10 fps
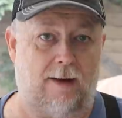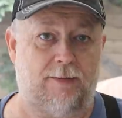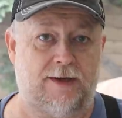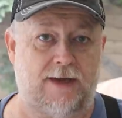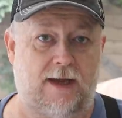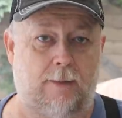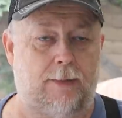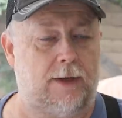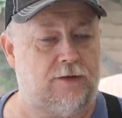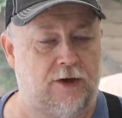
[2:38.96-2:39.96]
up to
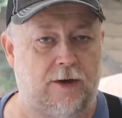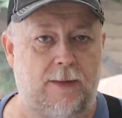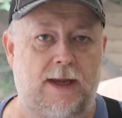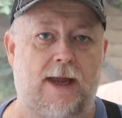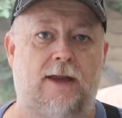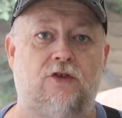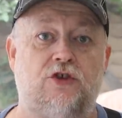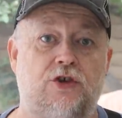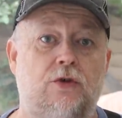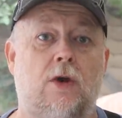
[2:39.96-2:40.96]
temp. It's gonna be at
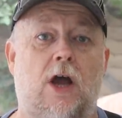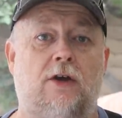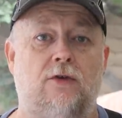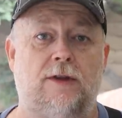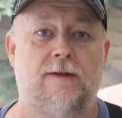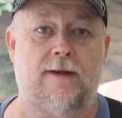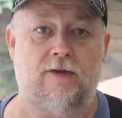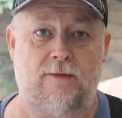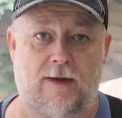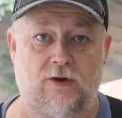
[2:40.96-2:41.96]
two hundred
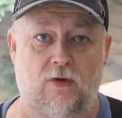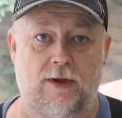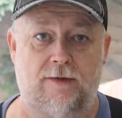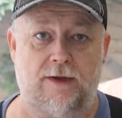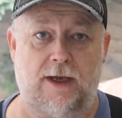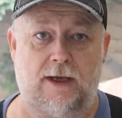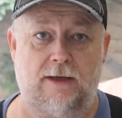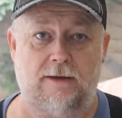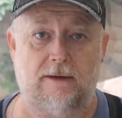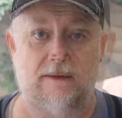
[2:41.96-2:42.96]
seventy-five degrees
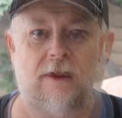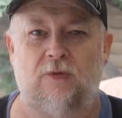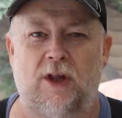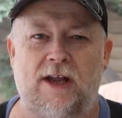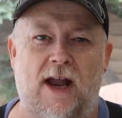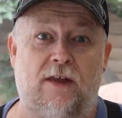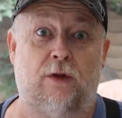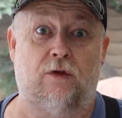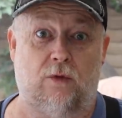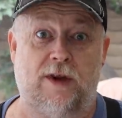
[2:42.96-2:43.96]
today. That's really kind of
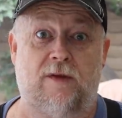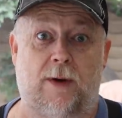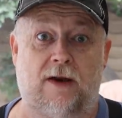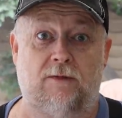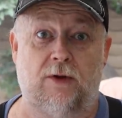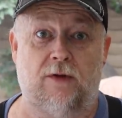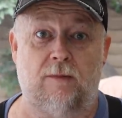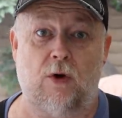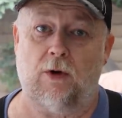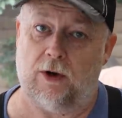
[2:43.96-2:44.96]
the sweet spot for this
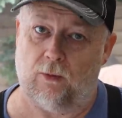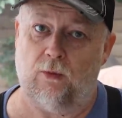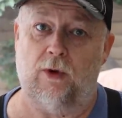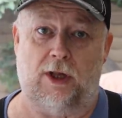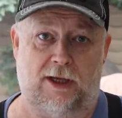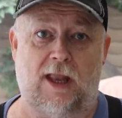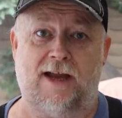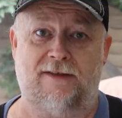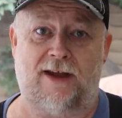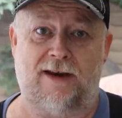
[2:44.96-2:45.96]
smoker. It really
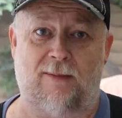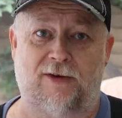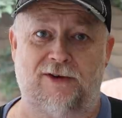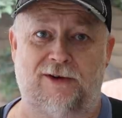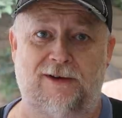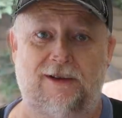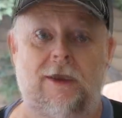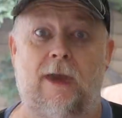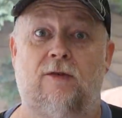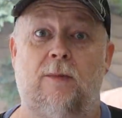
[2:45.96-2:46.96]
likes that temperature.
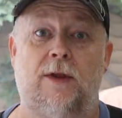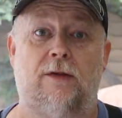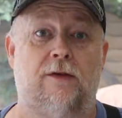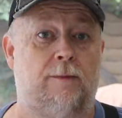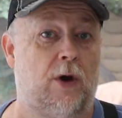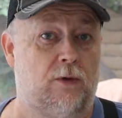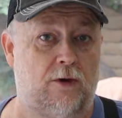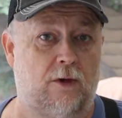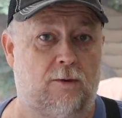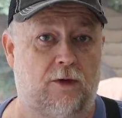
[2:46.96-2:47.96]
Now I have some pieces of
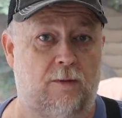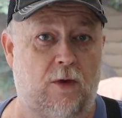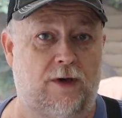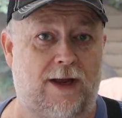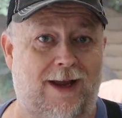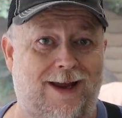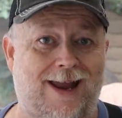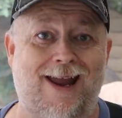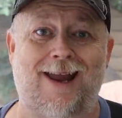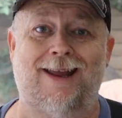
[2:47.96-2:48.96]
Post Oak for smoke today,
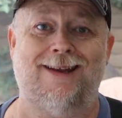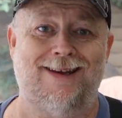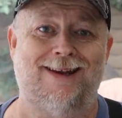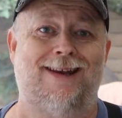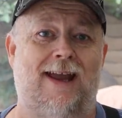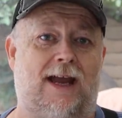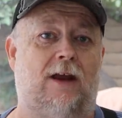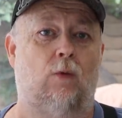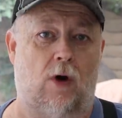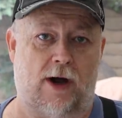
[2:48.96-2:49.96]
and I did
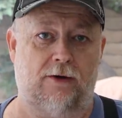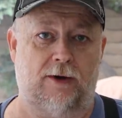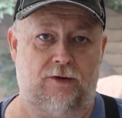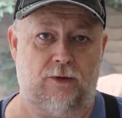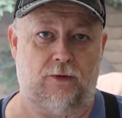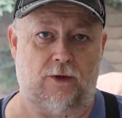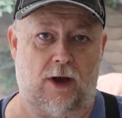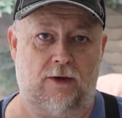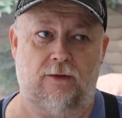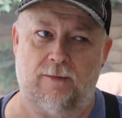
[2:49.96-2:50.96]
add water, as you
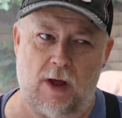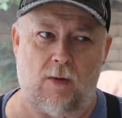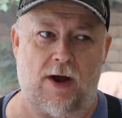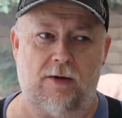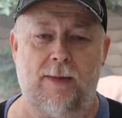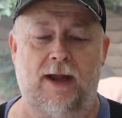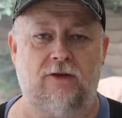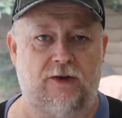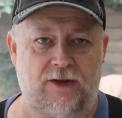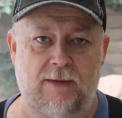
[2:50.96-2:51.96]
saw, a small water
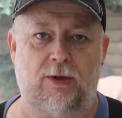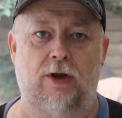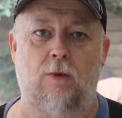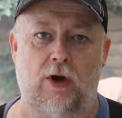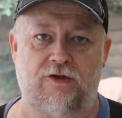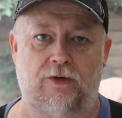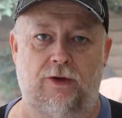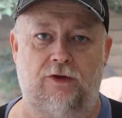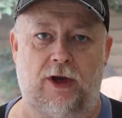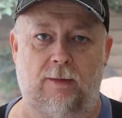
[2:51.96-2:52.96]
pan just to keep a little moisture
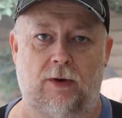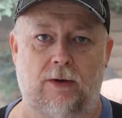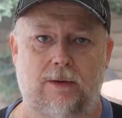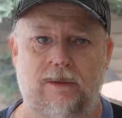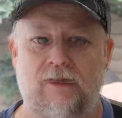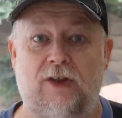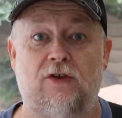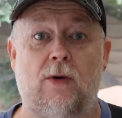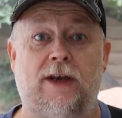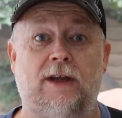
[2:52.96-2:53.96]
in the chamber. So
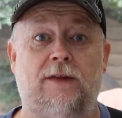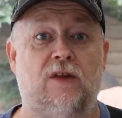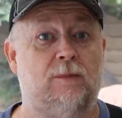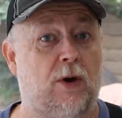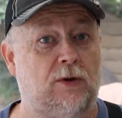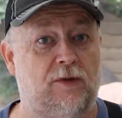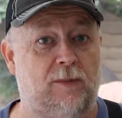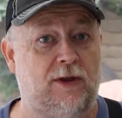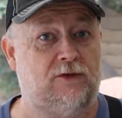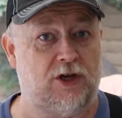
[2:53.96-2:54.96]
let's go ahead and get these boneless
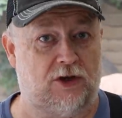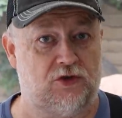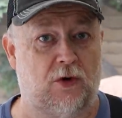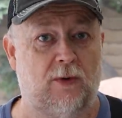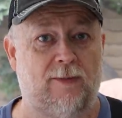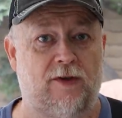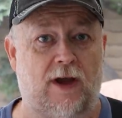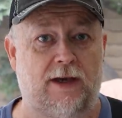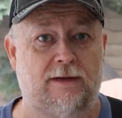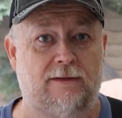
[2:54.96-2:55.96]
beef chuck short ribs
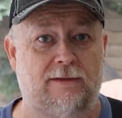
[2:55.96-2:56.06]
on.